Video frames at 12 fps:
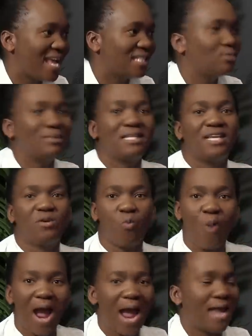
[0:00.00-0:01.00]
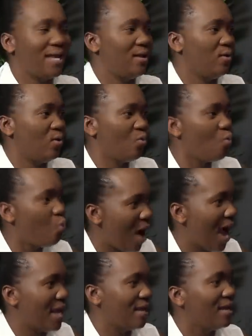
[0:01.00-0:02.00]
Yes, he was like, why? Then
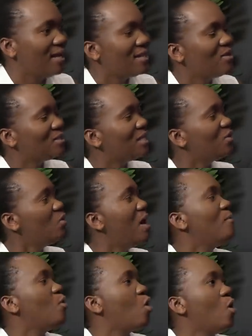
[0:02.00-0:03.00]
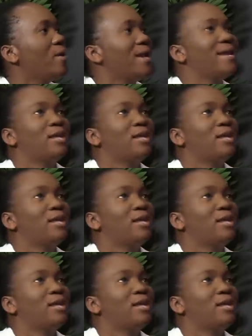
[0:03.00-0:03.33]
I was like, no, I'm going.